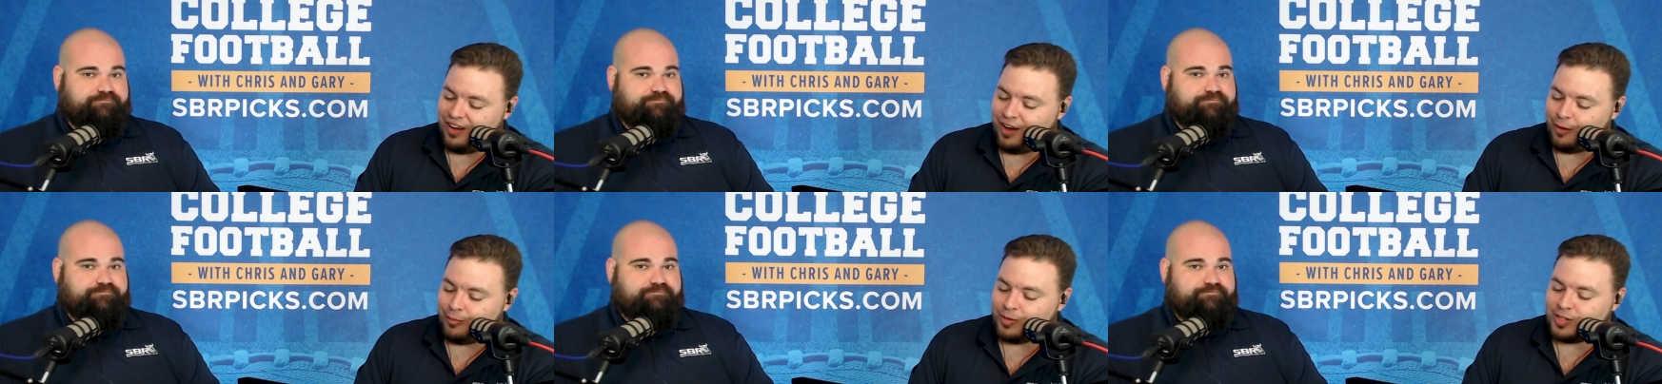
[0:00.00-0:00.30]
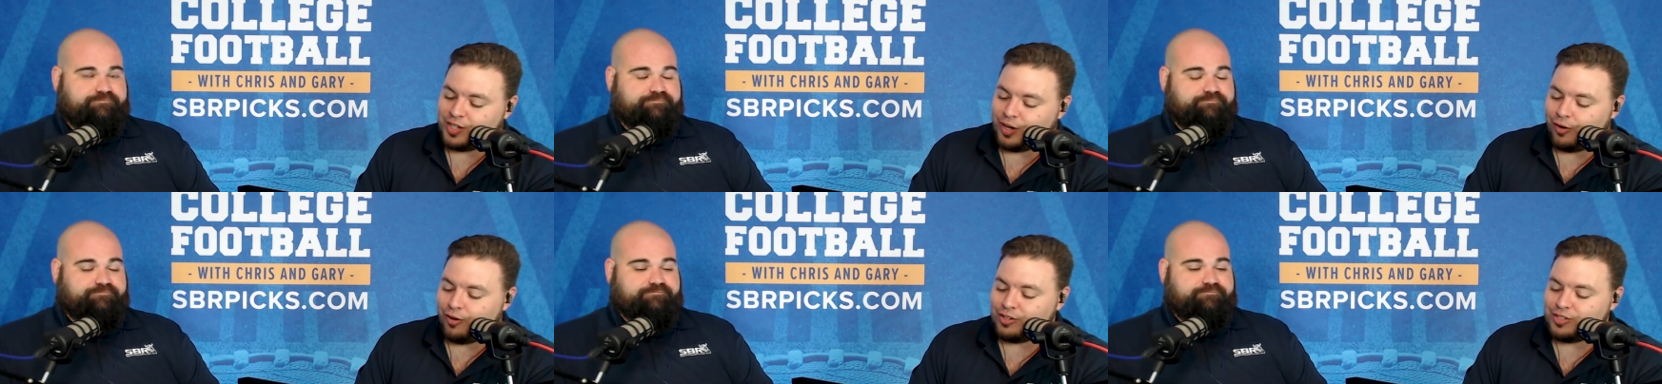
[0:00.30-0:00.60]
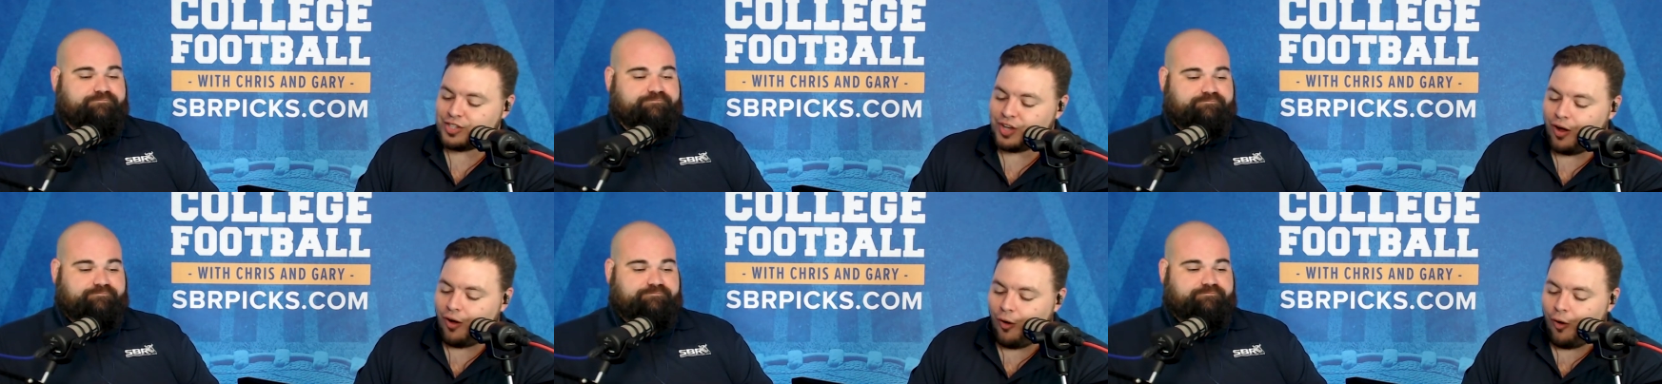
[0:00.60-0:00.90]
Speaker 1: returns
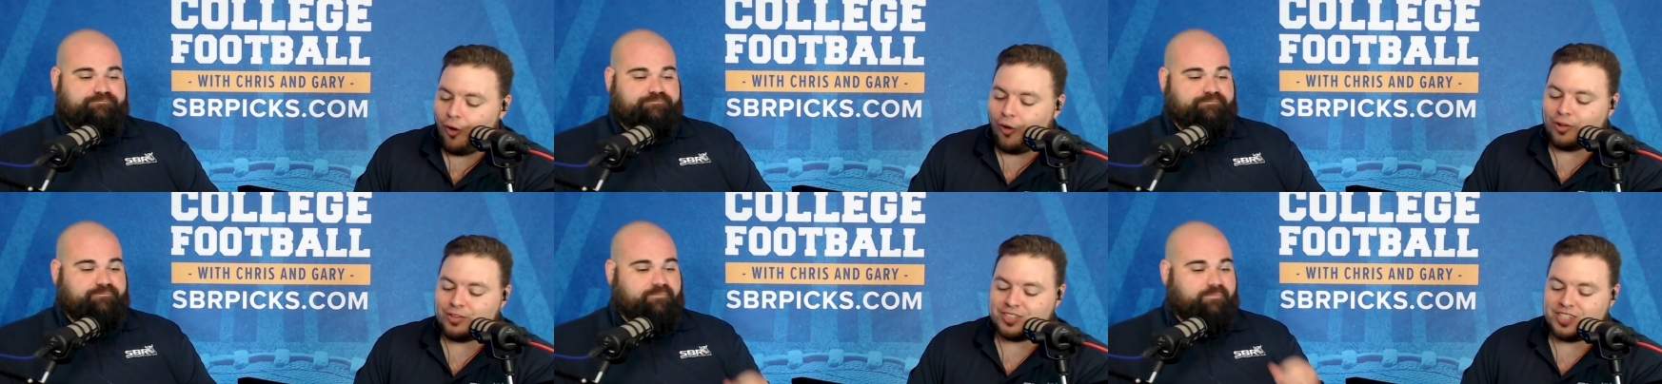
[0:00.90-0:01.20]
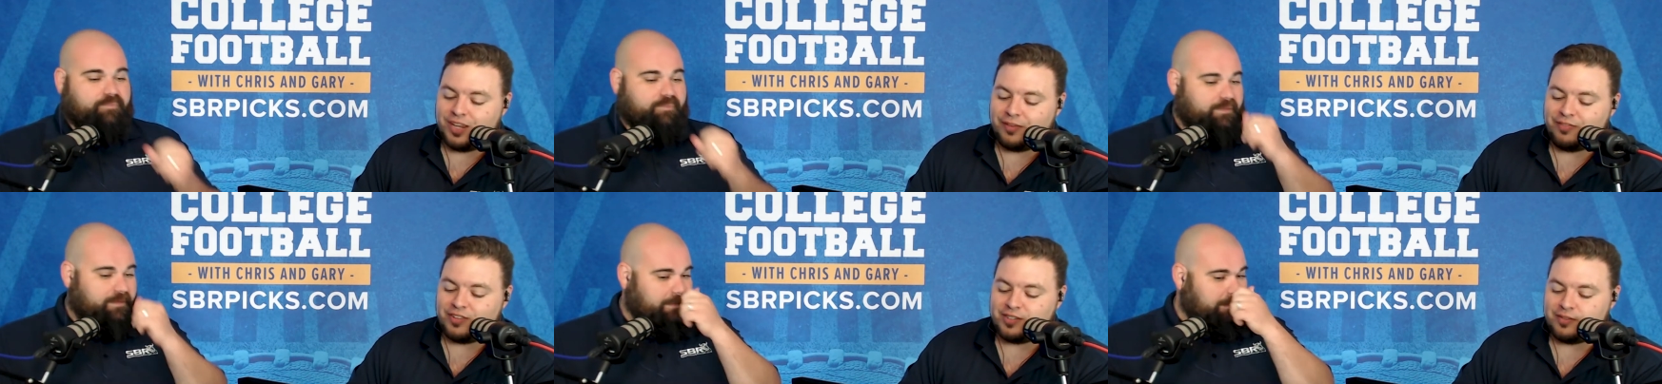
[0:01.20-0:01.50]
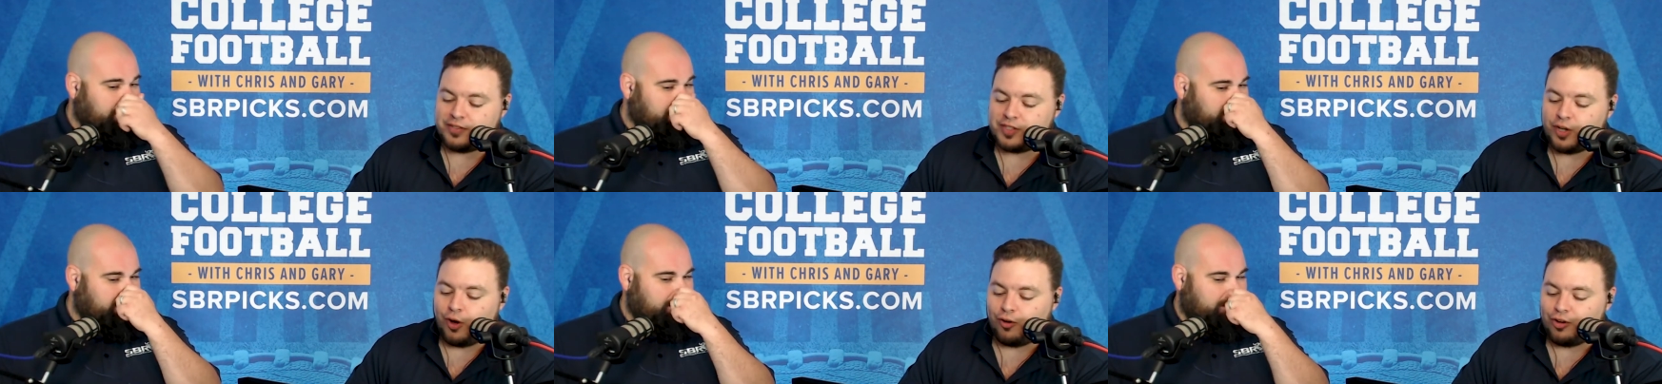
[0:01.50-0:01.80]
all defensive
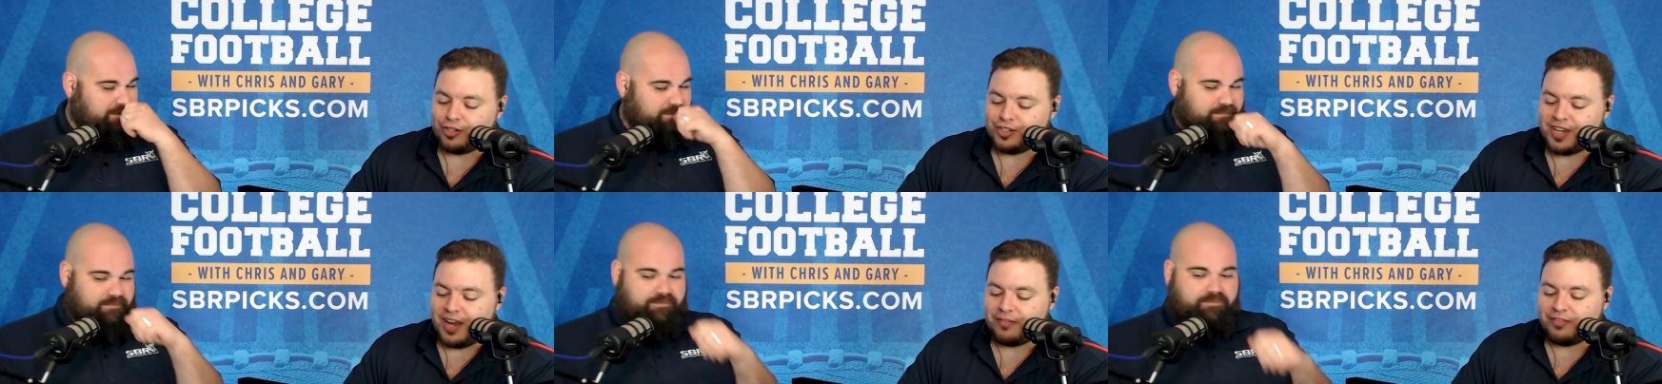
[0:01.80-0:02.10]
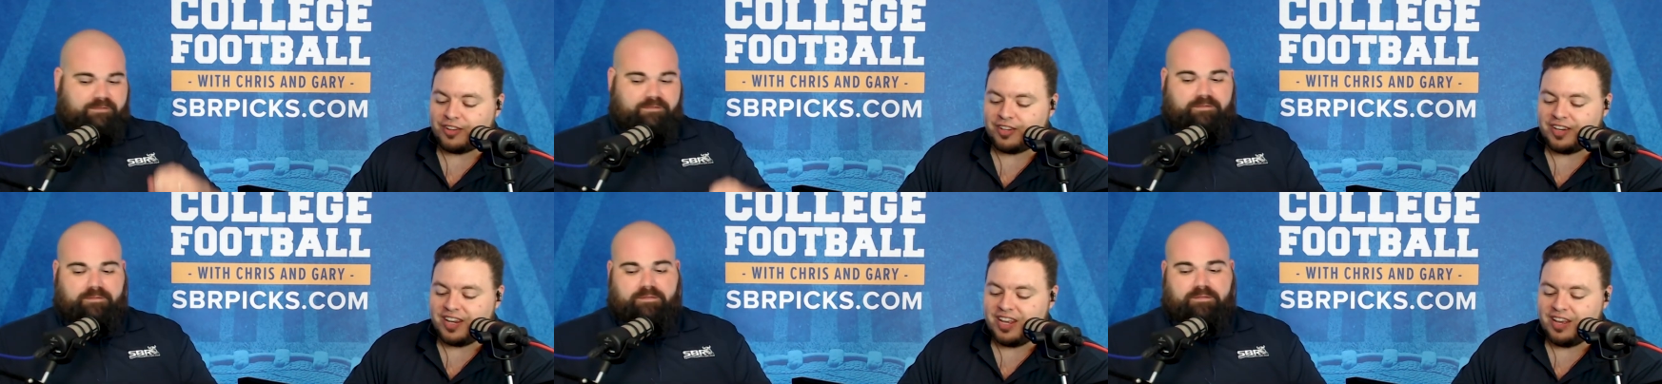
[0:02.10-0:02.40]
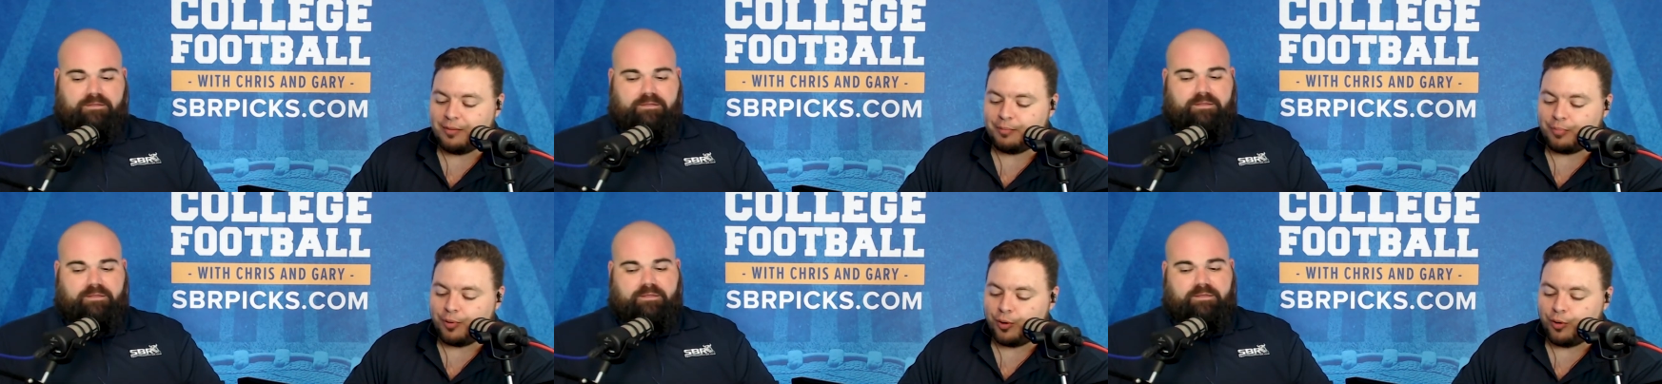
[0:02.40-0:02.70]
starters after the D
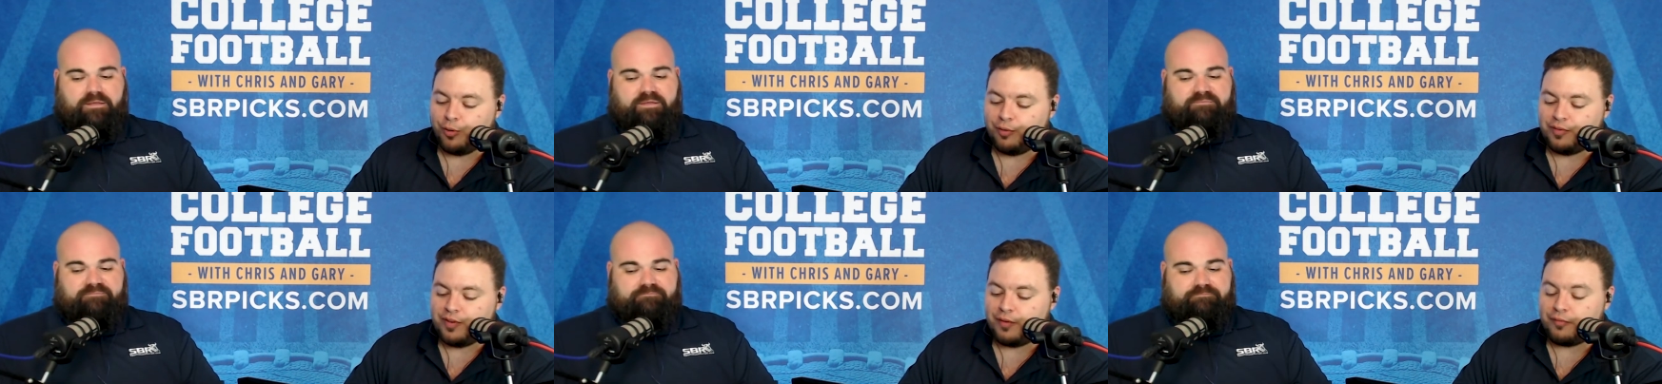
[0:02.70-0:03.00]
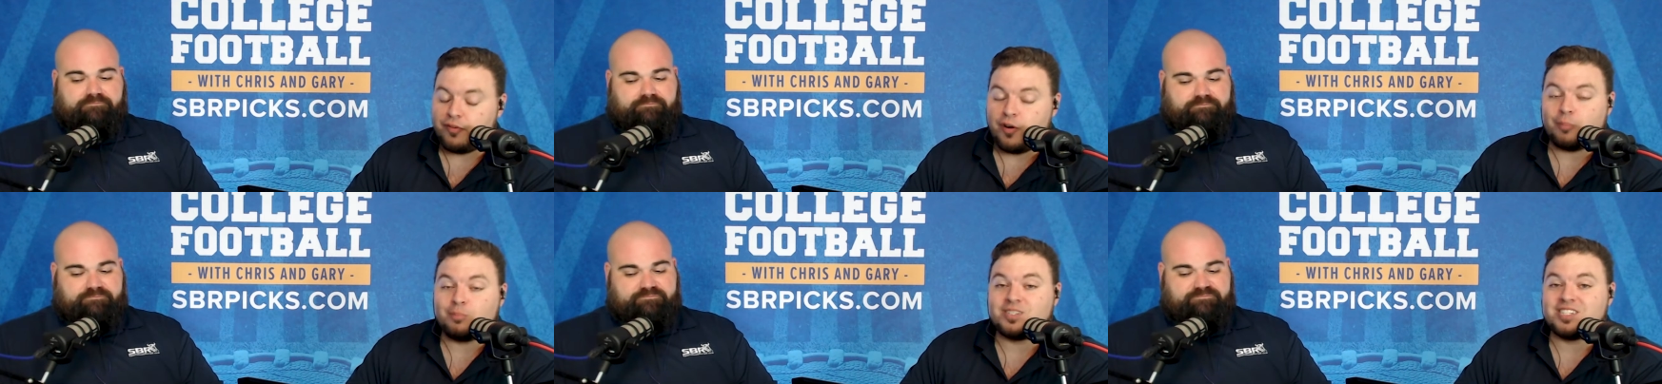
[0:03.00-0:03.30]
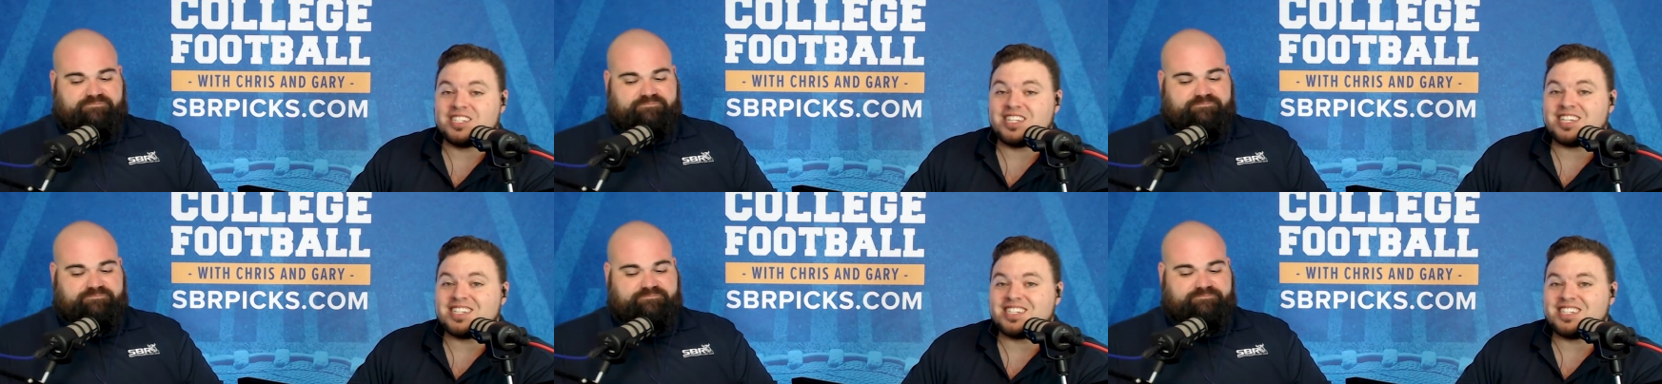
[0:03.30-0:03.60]
improved from
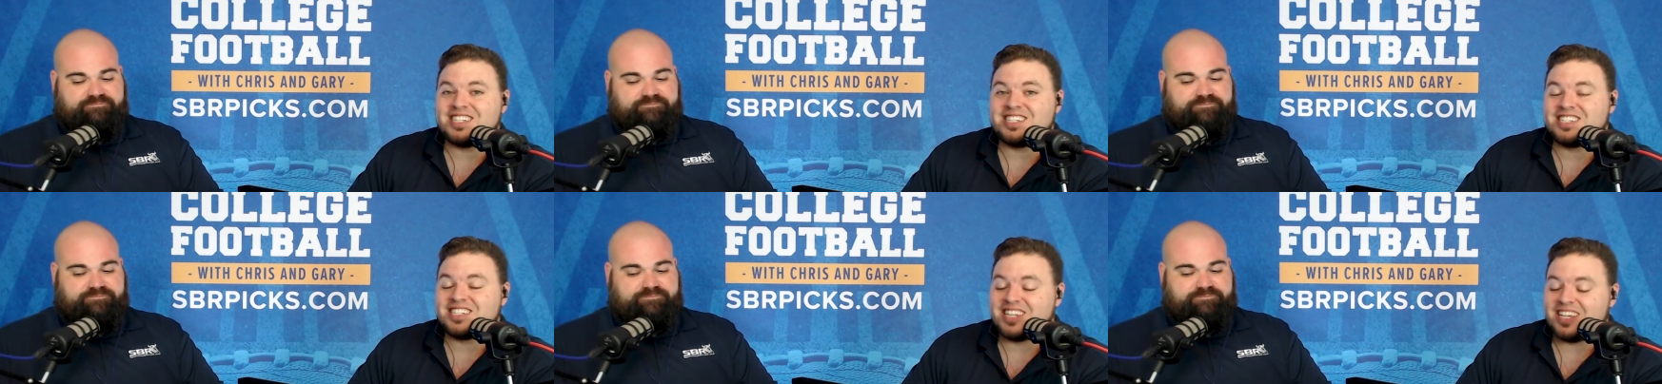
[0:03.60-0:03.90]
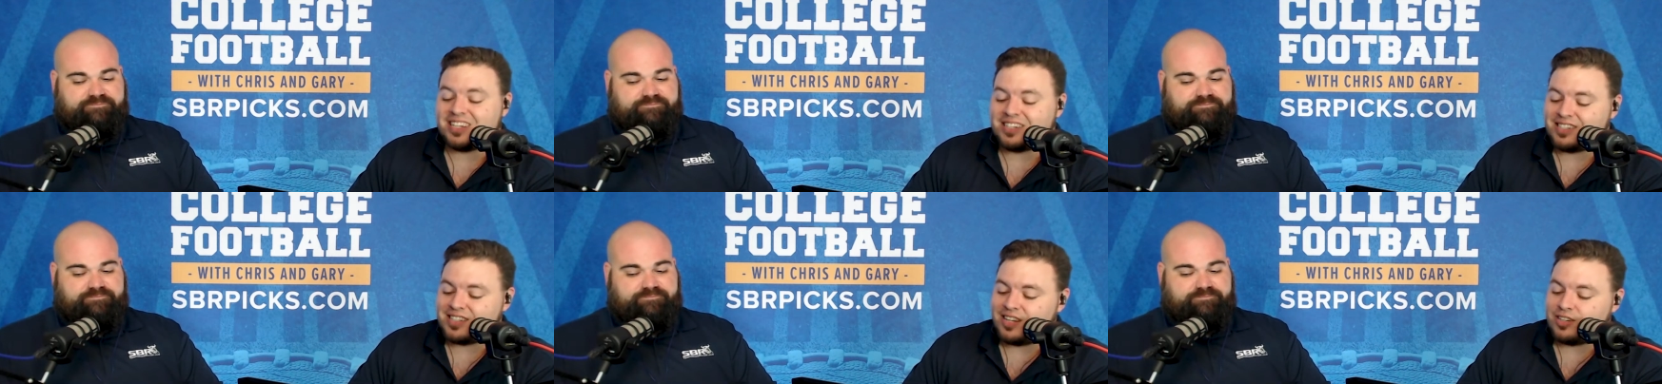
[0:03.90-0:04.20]
66th